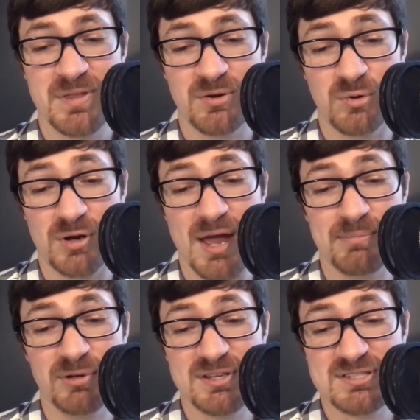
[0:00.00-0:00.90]
Or,
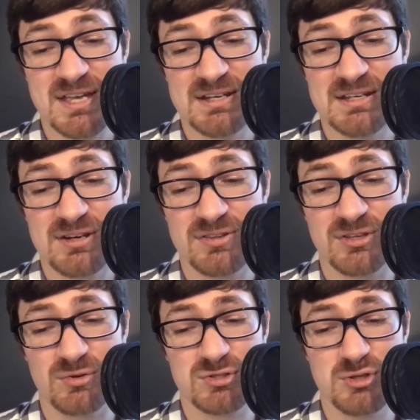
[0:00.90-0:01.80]
"I'm really sad to hear that
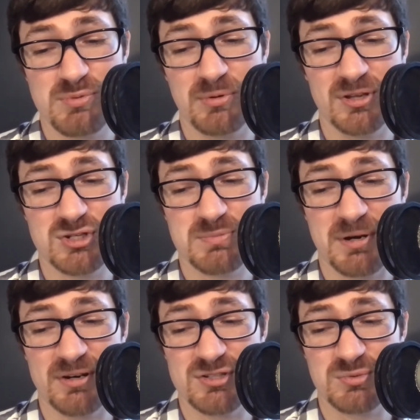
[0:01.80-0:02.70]
your super religious
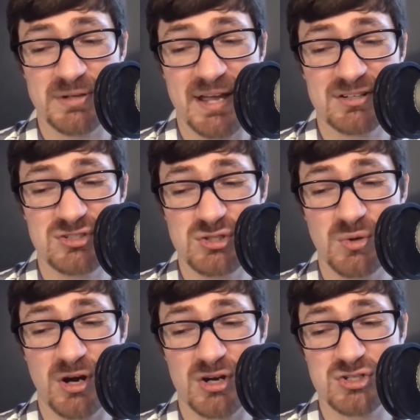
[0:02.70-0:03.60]
parents reacted
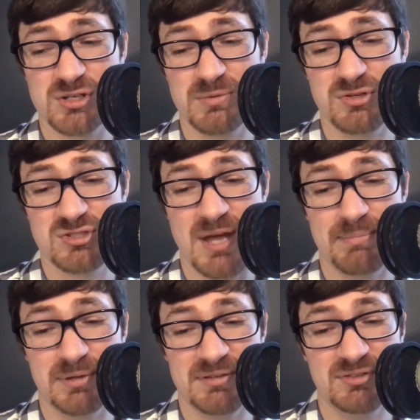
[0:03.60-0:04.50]
too harshly when you stopped
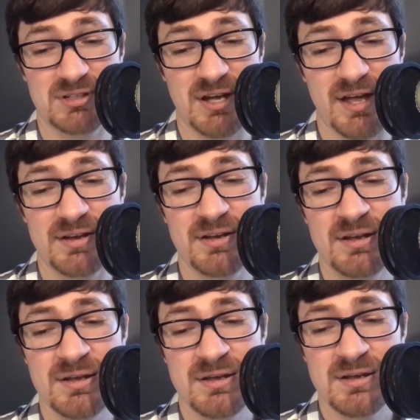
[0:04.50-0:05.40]
believing in God.
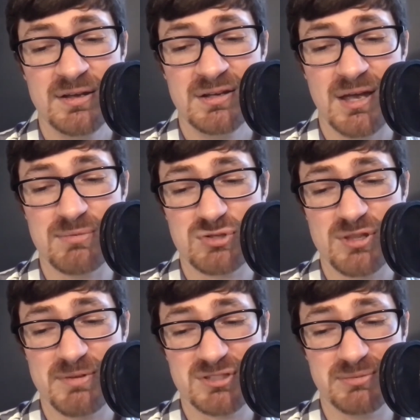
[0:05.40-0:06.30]
I'm sure that
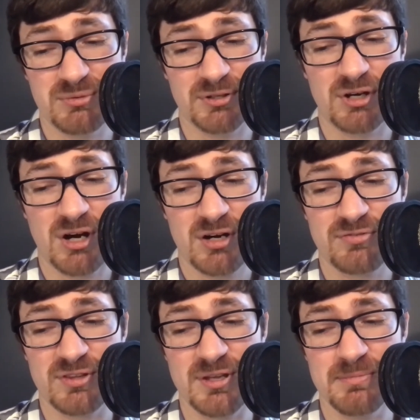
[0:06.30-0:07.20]
must have been really hard
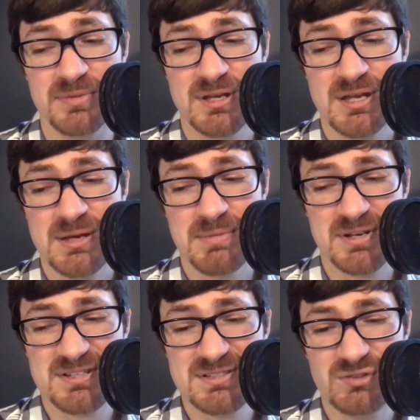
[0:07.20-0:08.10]
for them, but that
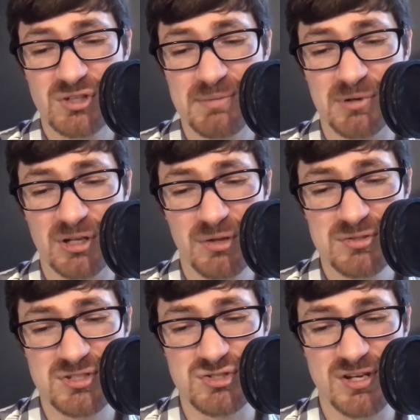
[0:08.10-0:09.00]
doesn't even come close
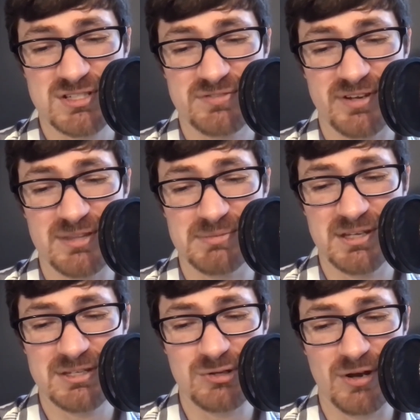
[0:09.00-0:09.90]
to justify them
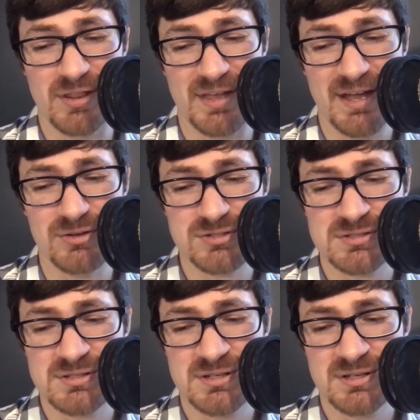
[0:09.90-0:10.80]
kicking you out of the
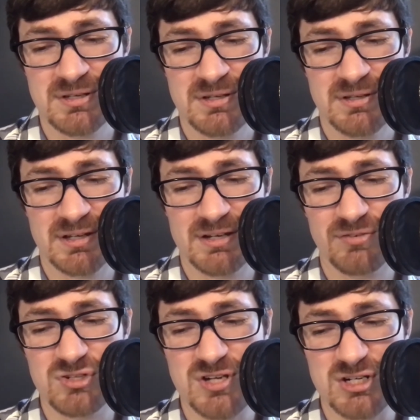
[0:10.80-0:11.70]
house. That kind of
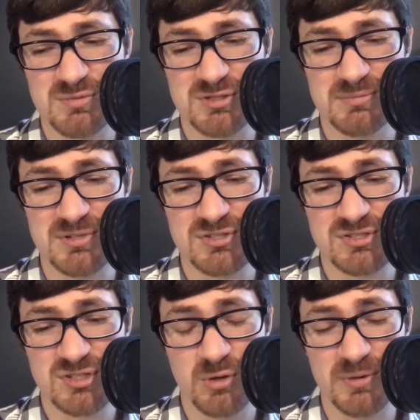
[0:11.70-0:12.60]
rejection must have been
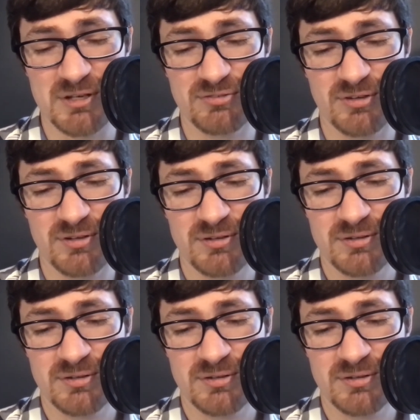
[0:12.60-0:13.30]
so painful."